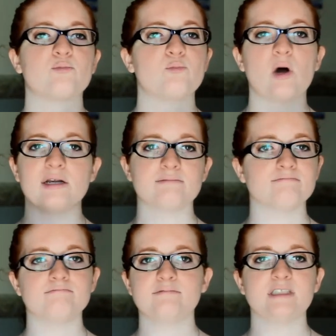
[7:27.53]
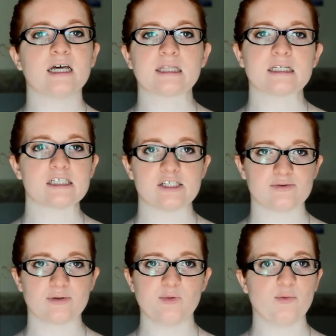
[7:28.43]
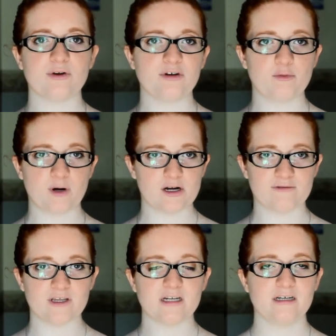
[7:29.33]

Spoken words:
want nothing to do with them, you want no part of it,